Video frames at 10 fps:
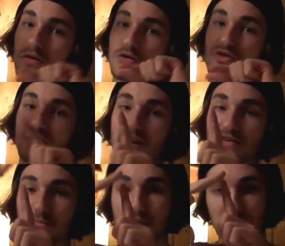Just kind
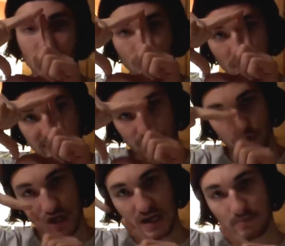of make the crescent
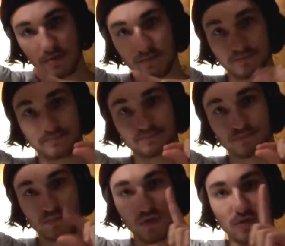shape
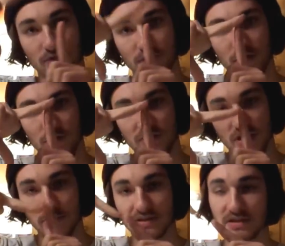with your fingers
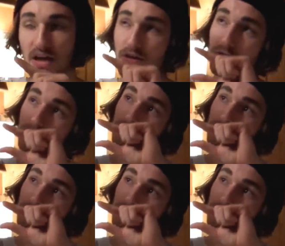coming together.